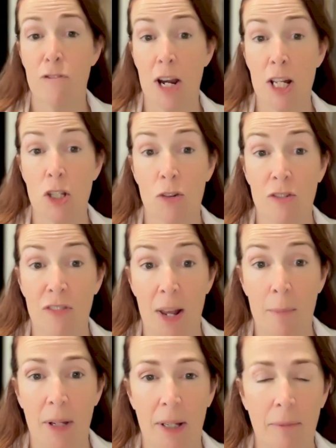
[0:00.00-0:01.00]
friends or
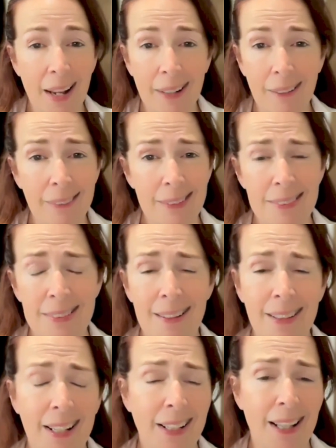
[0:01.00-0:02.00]
family. I know it doesn't
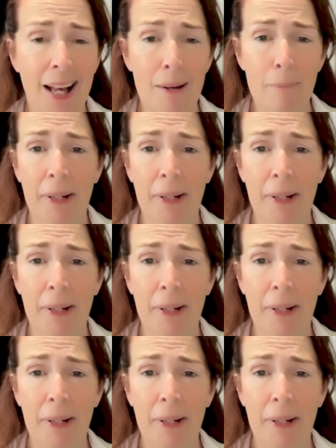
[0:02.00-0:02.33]
sound like a lot,